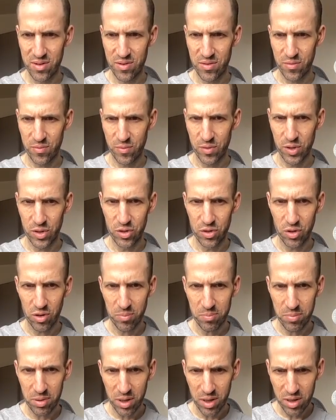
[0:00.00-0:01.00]
Virgil
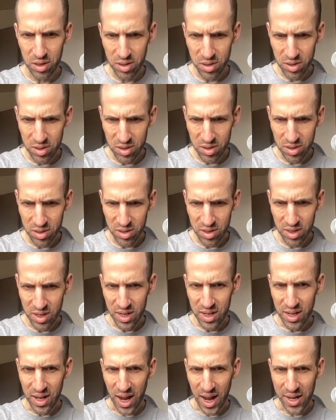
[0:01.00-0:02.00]
Partch.
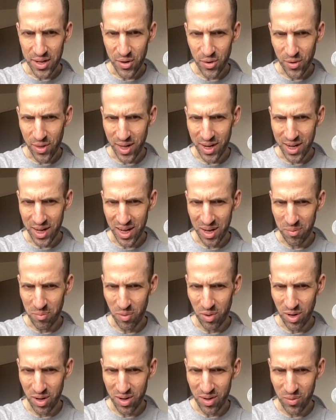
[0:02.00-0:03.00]
I know that name.
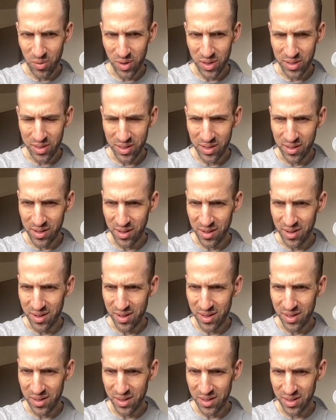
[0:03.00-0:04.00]
Where? What has he done?
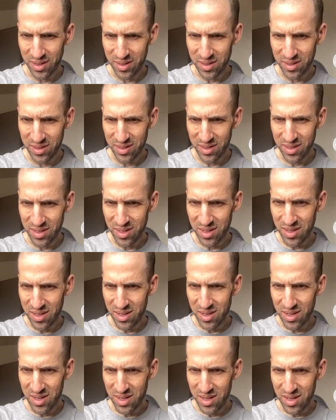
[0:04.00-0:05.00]
He looks.
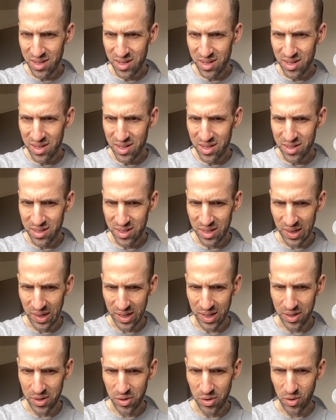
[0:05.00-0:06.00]
Is he like
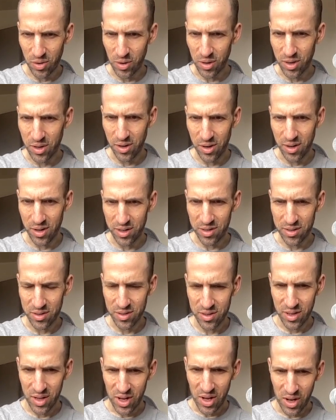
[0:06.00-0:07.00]
a New York artist?
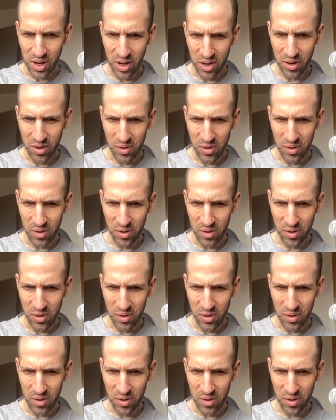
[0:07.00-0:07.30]
Oh